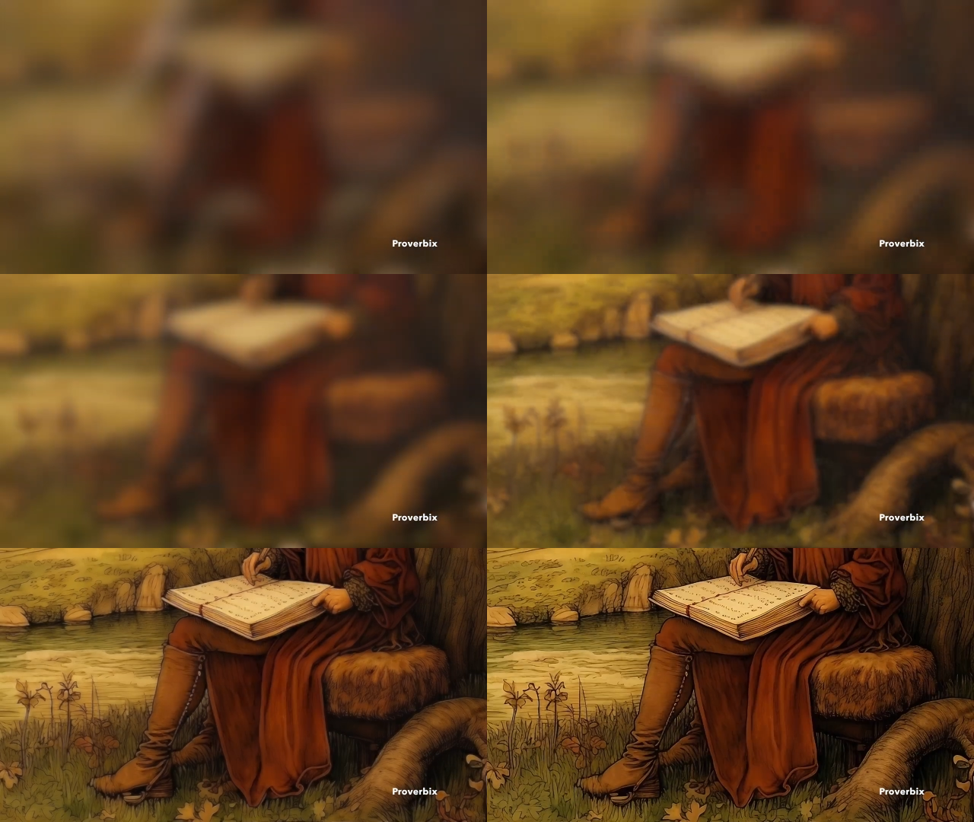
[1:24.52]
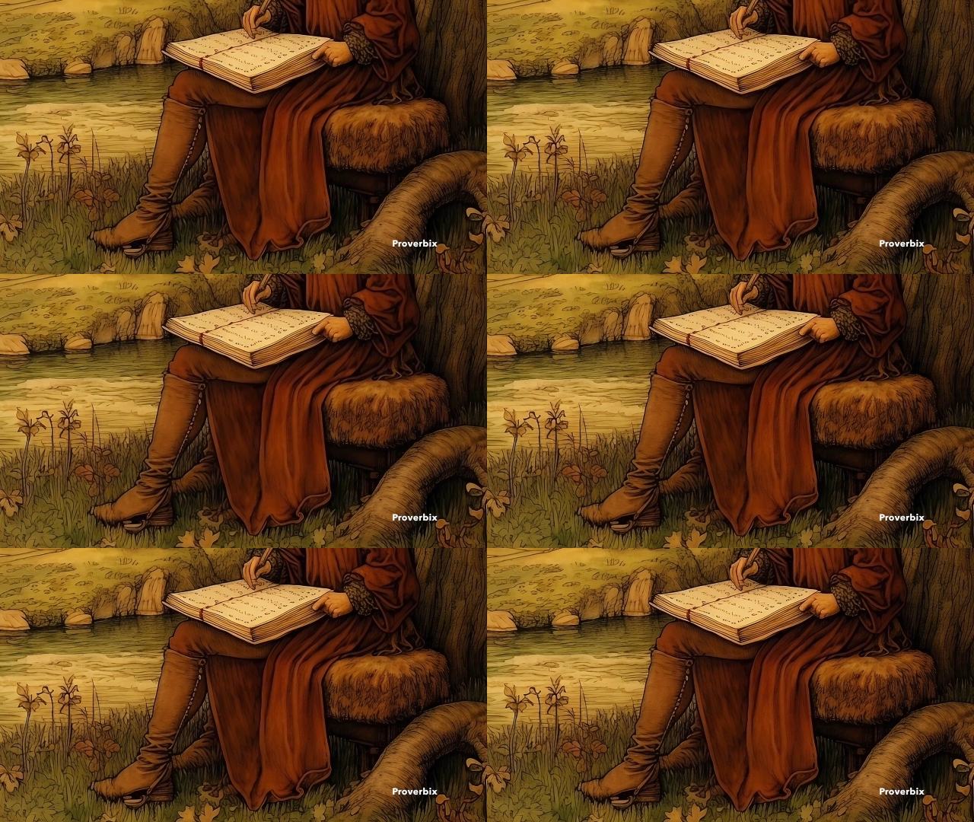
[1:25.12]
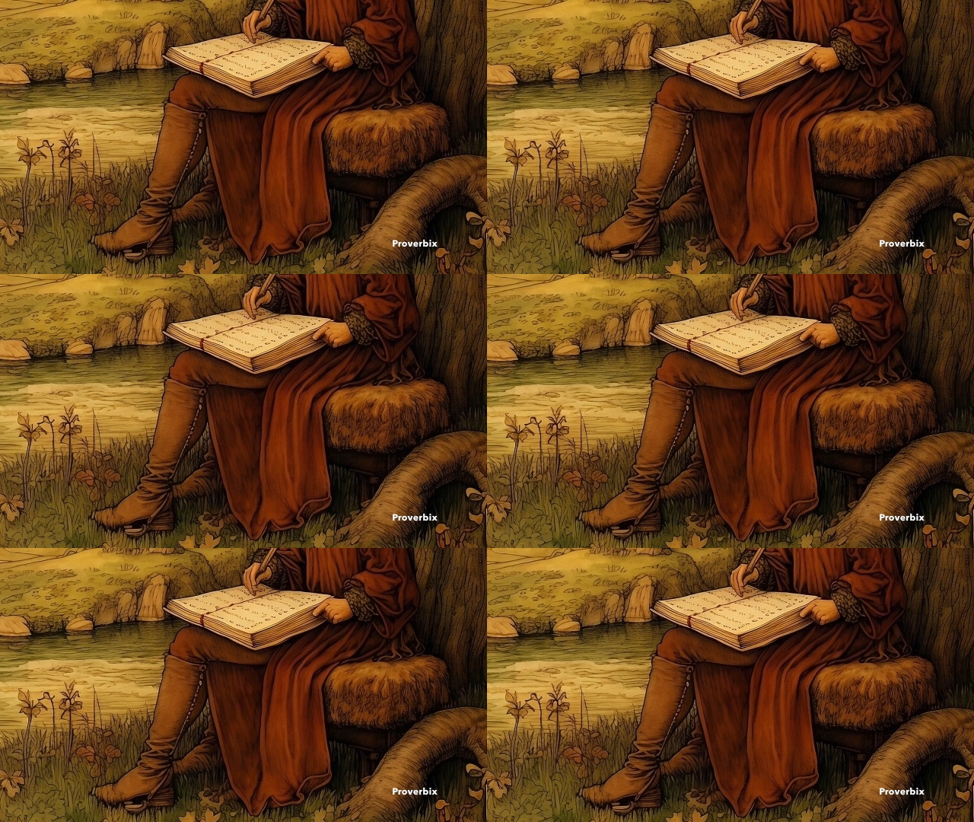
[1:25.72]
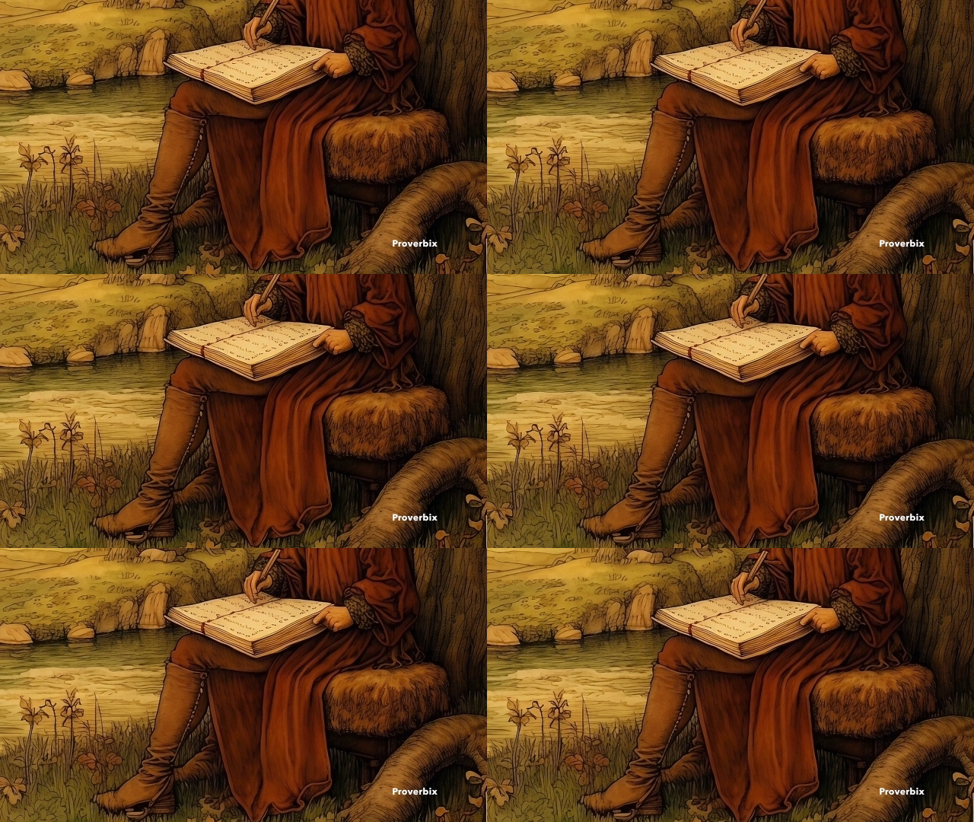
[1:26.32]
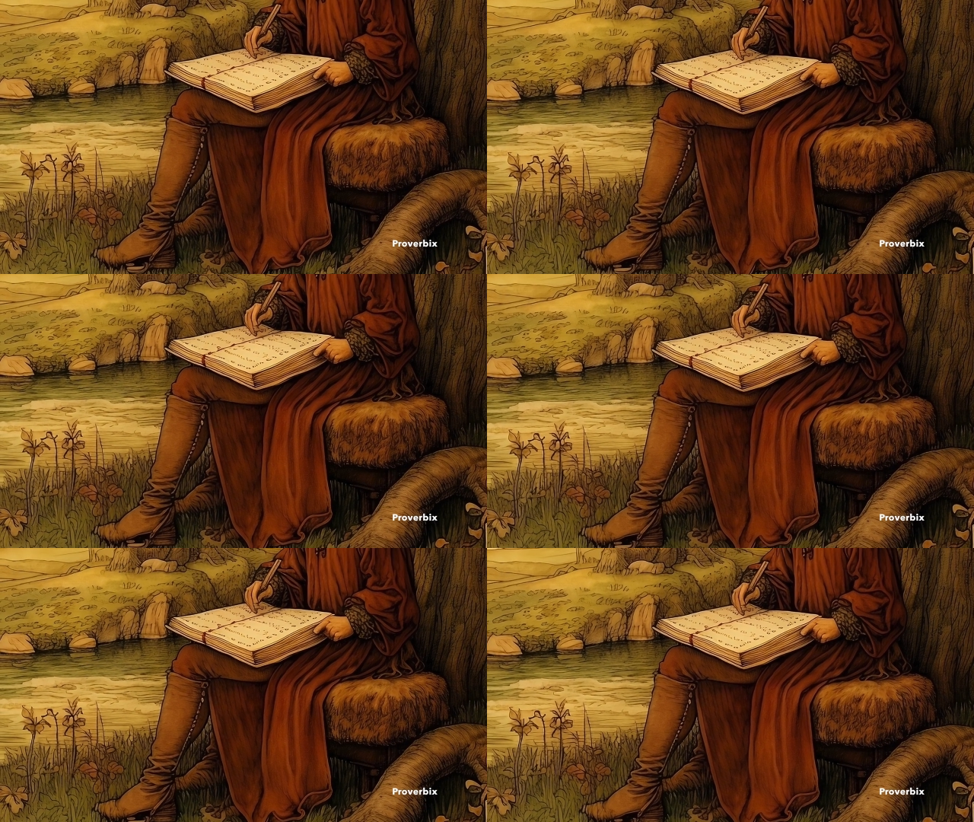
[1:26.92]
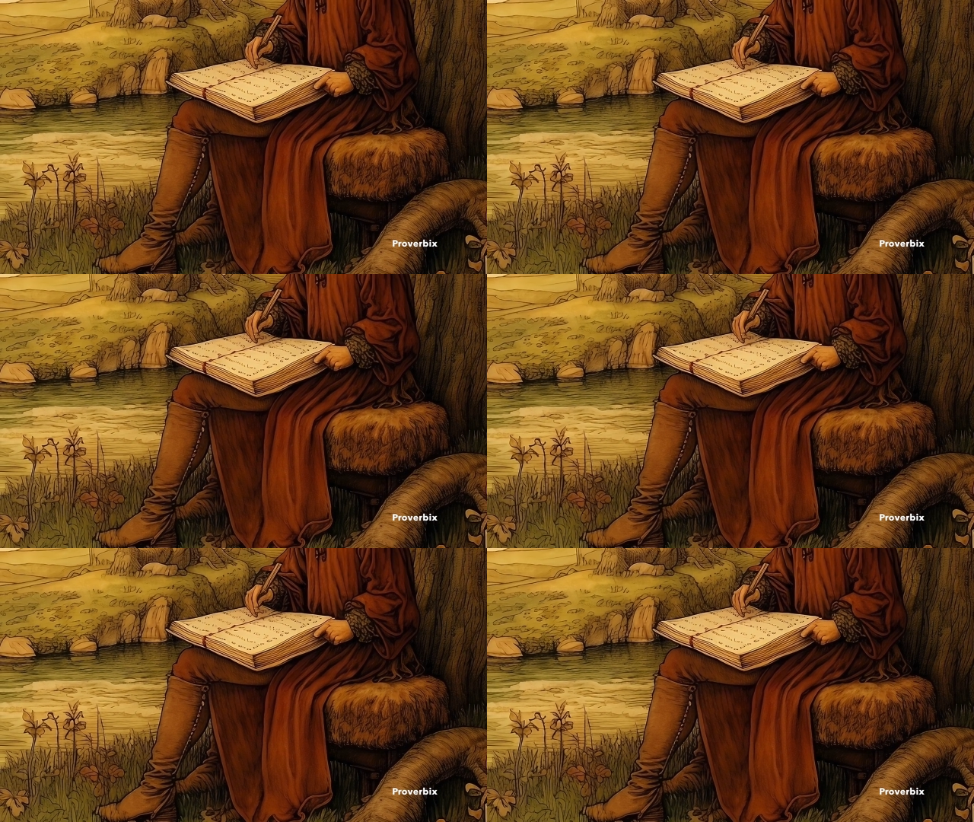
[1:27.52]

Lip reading: (no speaker visible)